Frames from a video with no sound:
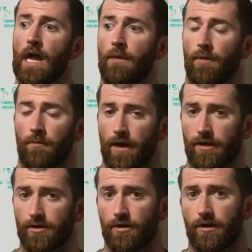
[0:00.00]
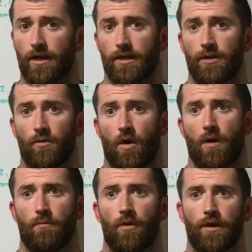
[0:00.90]
but make sure that you
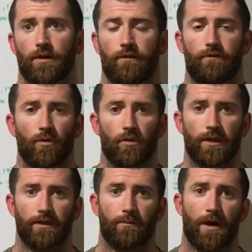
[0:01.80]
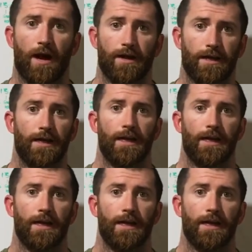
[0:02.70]
are putting the fuel in your body